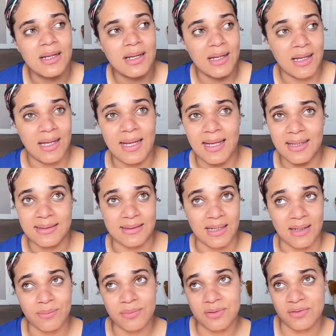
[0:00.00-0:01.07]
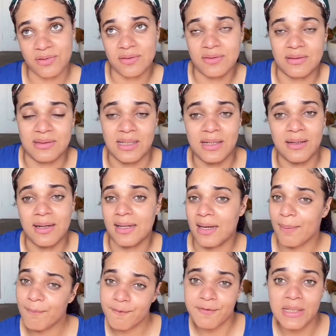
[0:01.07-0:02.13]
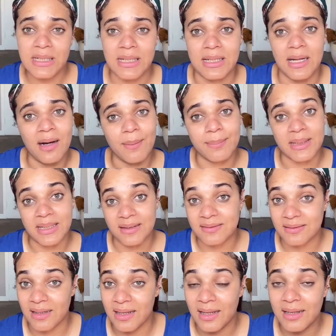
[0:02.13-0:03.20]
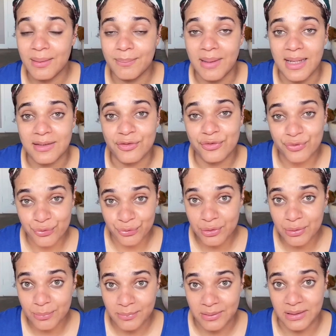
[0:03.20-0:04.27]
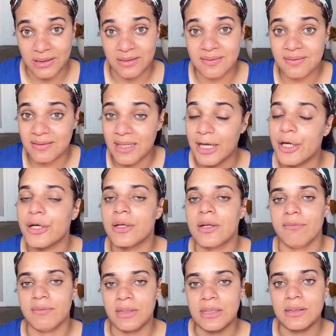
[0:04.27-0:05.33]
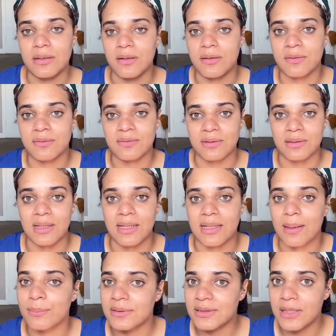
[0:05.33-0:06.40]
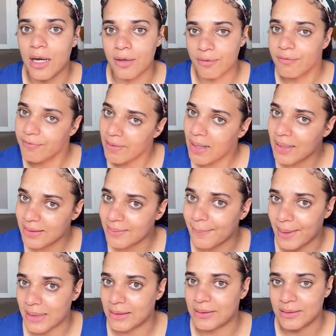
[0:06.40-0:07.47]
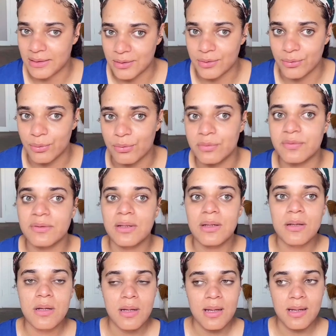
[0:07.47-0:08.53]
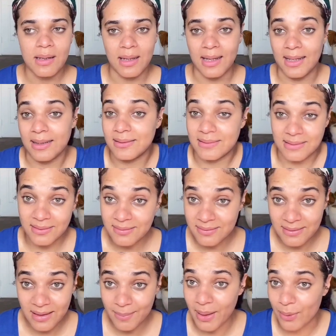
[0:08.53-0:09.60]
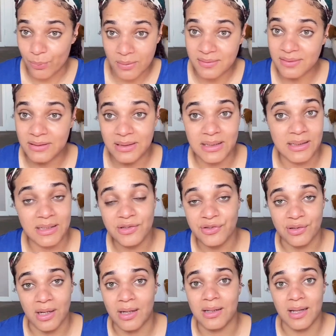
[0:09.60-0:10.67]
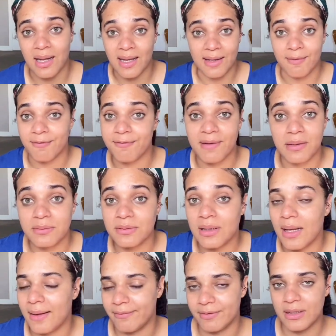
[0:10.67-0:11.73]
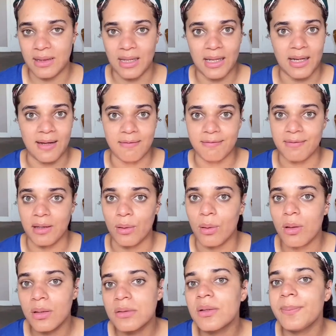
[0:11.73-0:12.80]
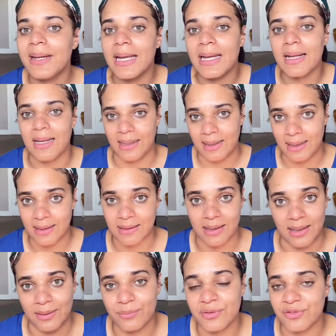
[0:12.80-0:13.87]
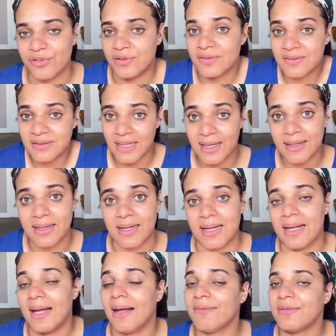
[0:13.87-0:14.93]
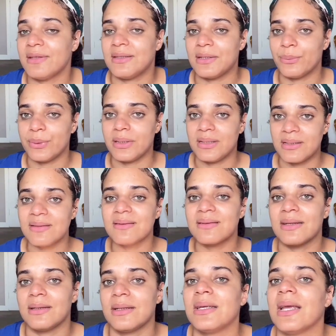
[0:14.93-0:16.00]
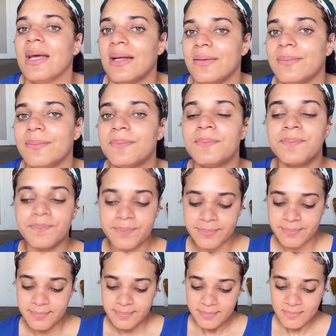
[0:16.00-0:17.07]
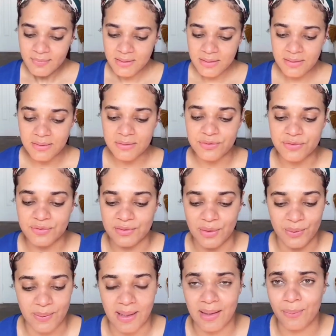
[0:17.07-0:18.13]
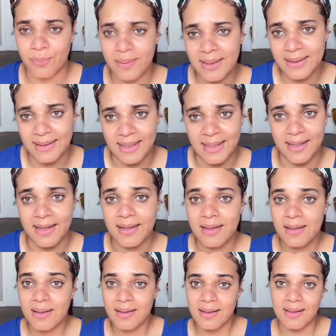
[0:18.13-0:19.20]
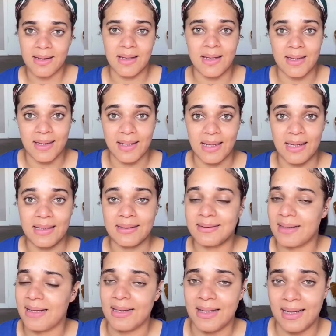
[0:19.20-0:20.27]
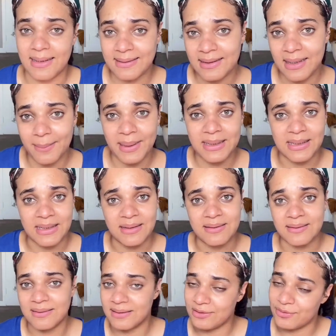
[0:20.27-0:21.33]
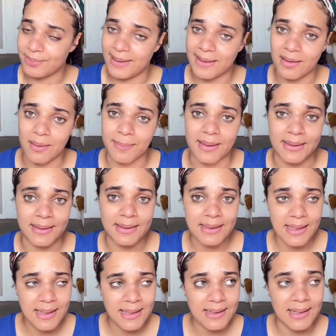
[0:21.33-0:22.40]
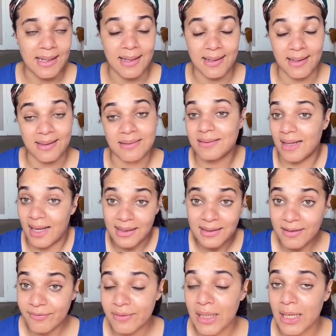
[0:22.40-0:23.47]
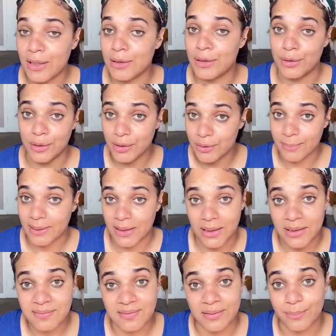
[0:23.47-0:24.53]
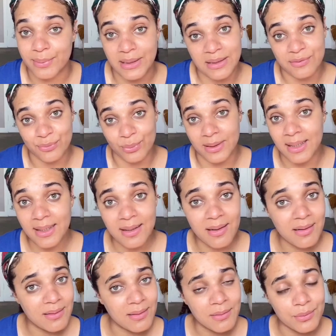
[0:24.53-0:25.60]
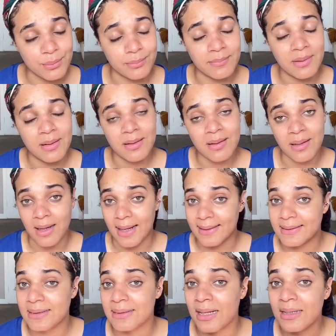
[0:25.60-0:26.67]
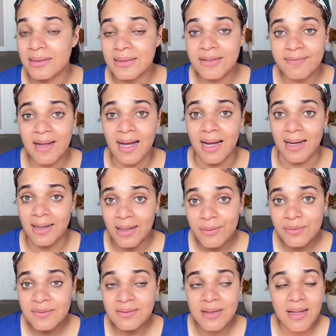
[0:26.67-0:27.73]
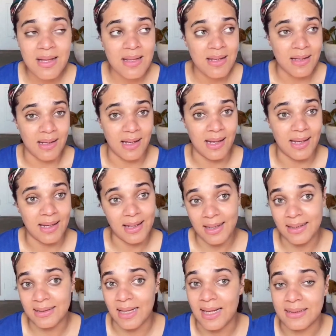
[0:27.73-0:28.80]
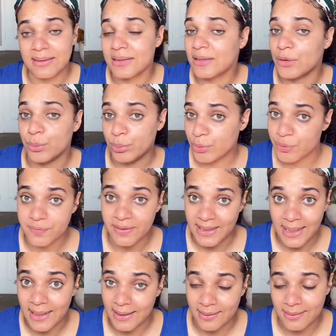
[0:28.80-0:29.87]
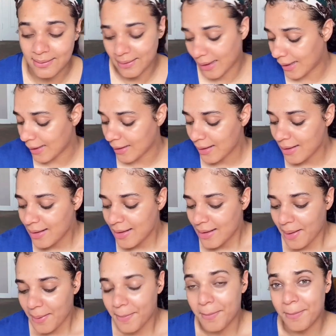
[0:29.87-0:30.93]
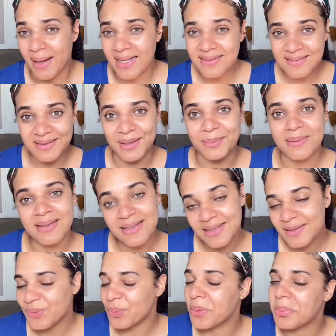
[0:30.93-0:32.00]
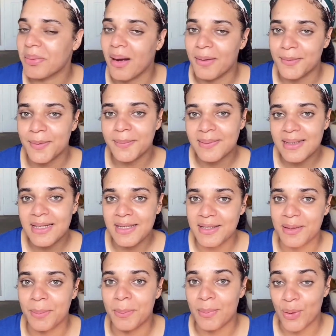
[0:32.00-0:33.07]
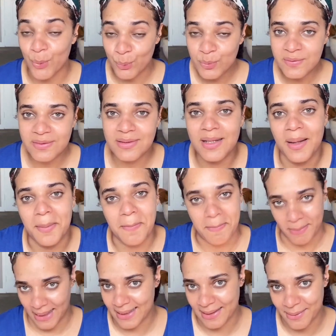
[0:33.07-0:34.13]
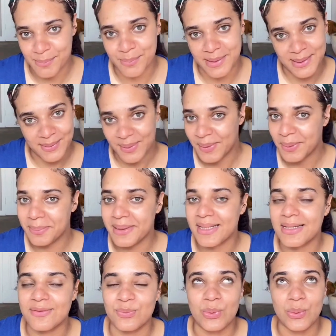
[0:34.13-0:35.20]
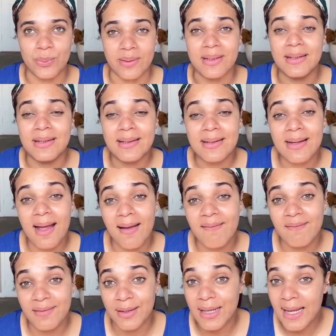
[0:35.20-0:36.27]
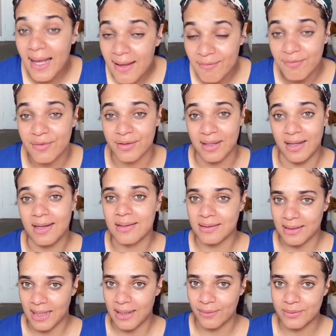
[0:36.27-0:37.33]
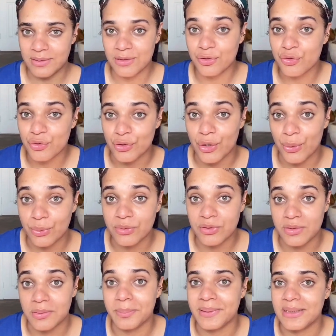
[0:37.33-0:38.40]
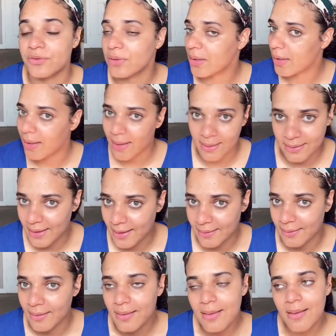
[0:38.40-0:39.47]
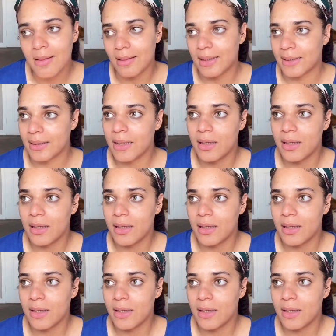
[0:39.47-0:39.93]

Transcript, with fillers: And I was just there and I'm freaking out because I'm extremely scared of needles. Like I'm terrified by needles. And this time I wasn't in a shock. I felt everything. I felt all the pain and I was just scared that I have to deal with this again. So I went there and I had to get my knees stitched back up again. And I definitely learned my lesson because when I got home, I did not leave that house and I didn't move again. Like my siblings were probably the most mad at me though because we were never ever allowed to go to the beach Again, like